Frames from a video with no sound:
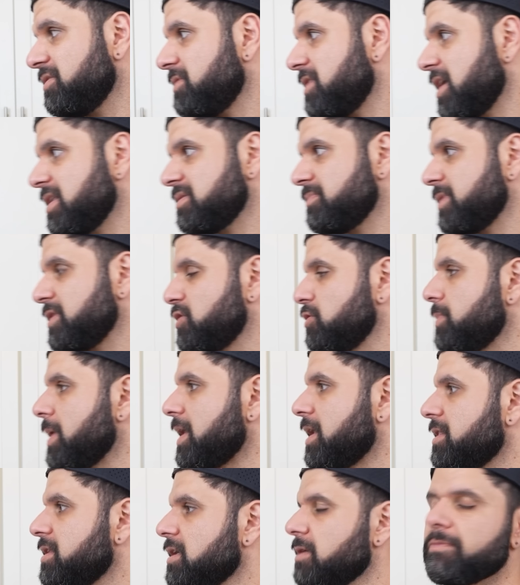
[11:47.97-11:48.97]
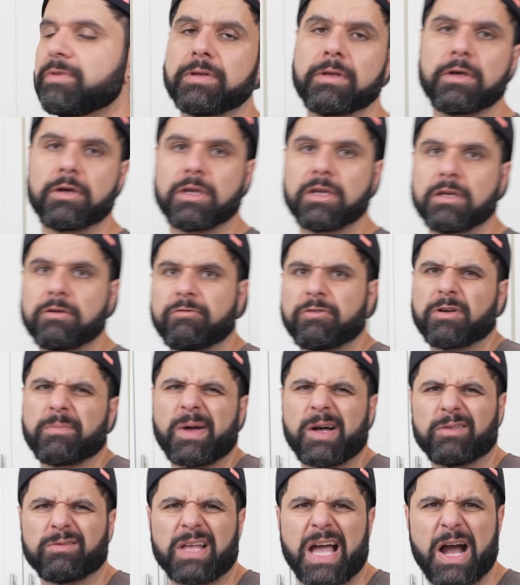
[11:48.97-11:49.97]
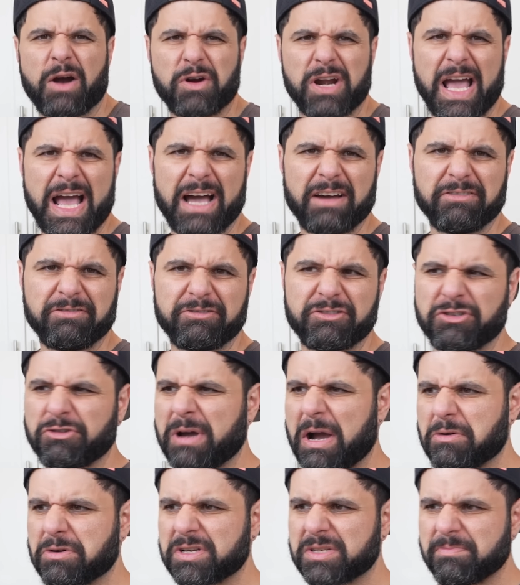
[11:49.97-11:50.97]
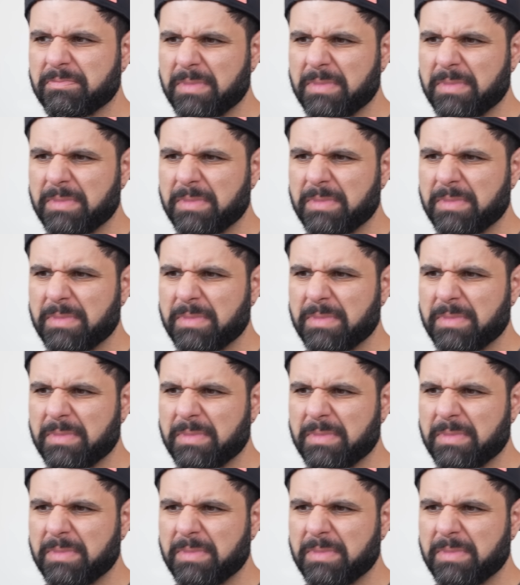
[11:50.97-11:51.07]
it hasn't been too bad. I think I've been cooking for about an hour and a half, 2 hours